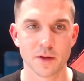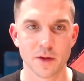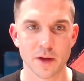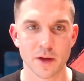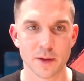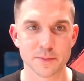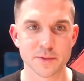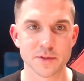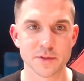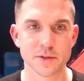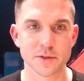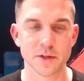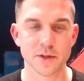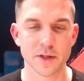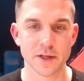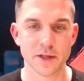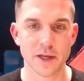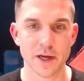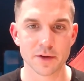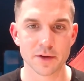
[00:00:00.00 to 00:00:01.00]

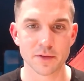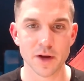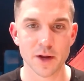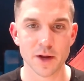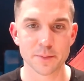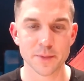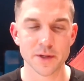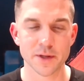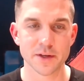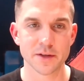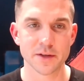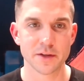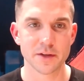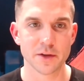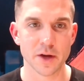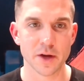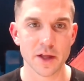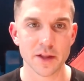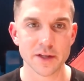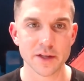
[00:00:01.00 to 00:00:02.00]
Absolutely. Yeah, Rodman,
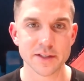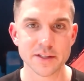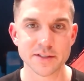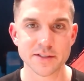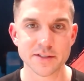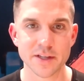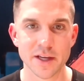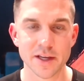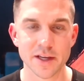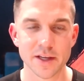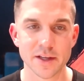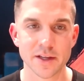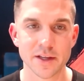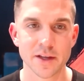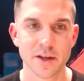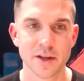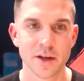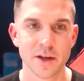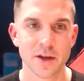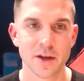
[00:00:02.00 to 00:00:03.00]
I like to say
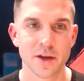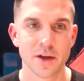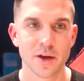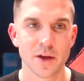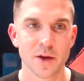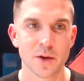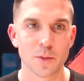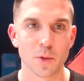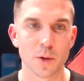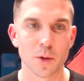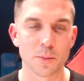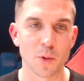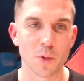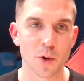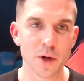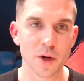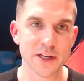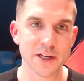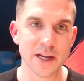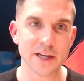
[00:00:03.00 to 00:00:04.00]
we're
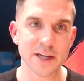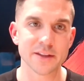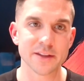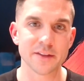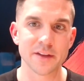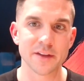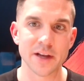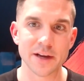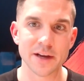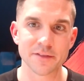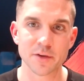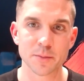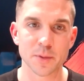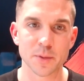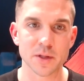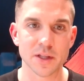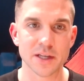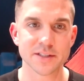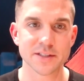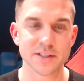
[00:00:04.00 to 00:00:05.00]
more connected than ever,
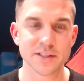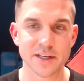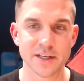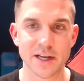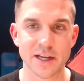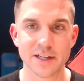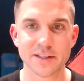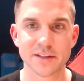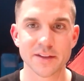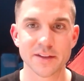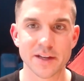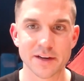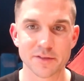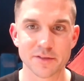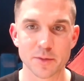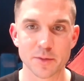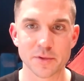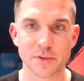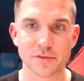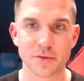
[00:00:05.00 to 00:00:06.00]
but less connected than
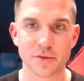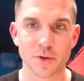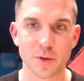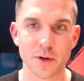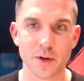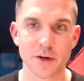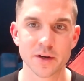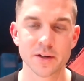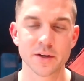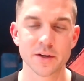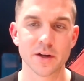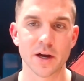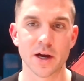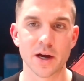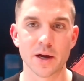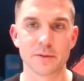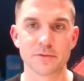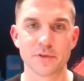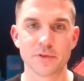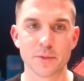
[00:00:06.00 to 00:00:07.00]
ever before,
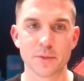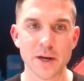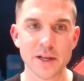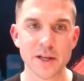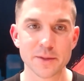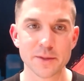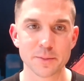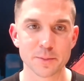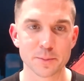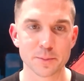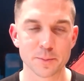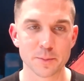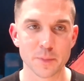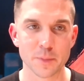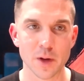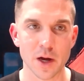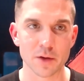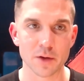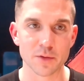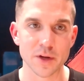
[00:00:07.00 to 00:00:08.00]
for many
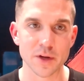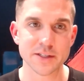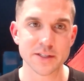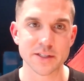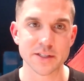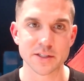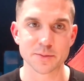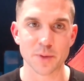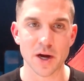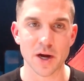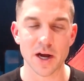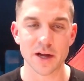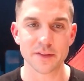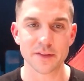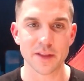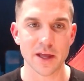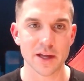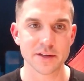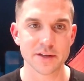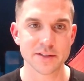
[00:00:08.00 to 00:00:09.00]
reasons
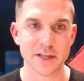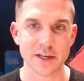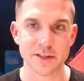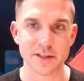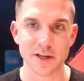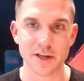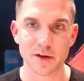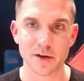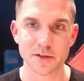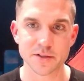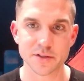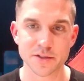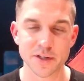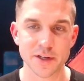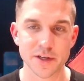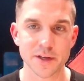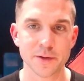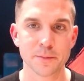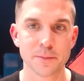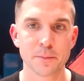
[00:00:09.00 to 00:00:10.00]
behind that.
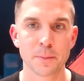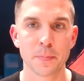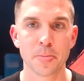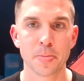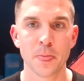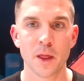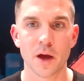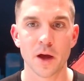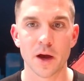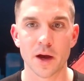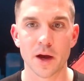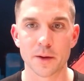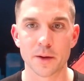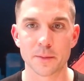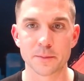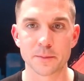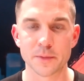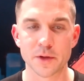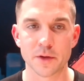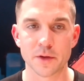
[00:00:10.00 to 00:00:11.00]
Technology,
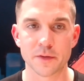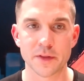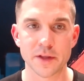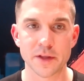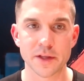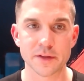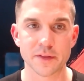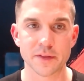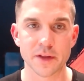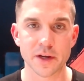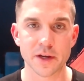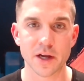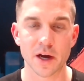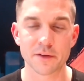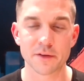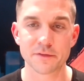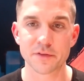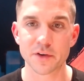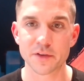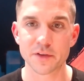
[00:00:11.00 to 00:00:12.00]
the
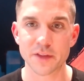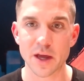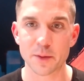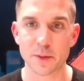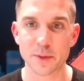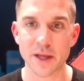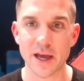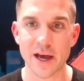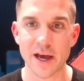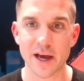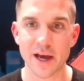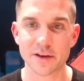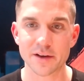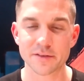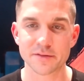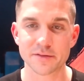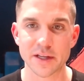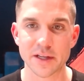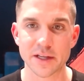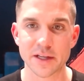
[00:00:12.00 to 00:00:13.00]
comfort that we
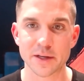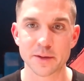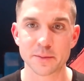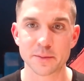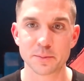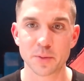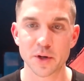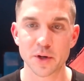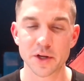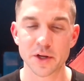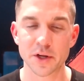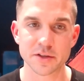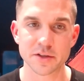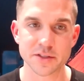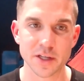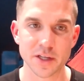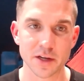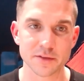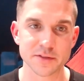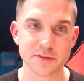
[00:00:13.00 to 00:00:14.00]
have in putting
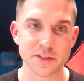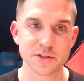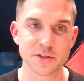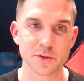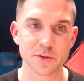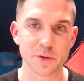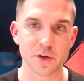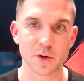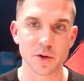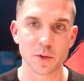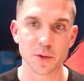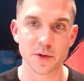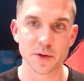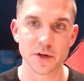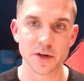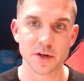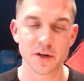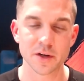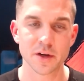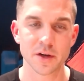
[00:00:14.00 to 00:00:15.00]
ourselves into a
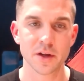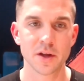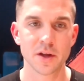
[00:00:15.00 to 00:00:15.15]
corner,